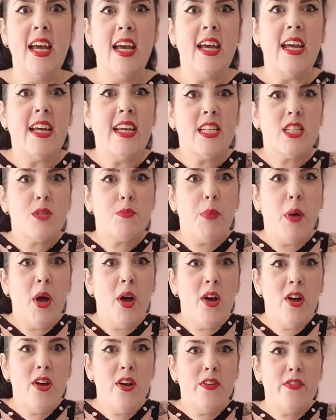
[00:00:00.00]
It's
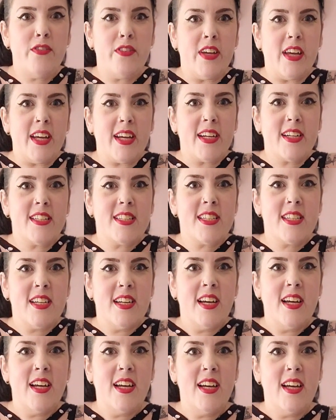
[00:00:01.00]
perfect.
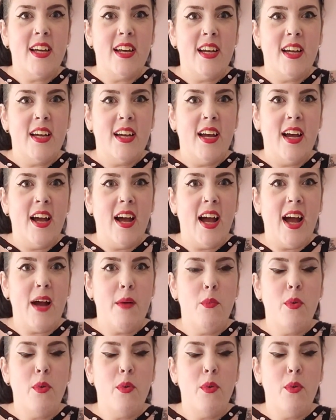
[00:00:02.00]
And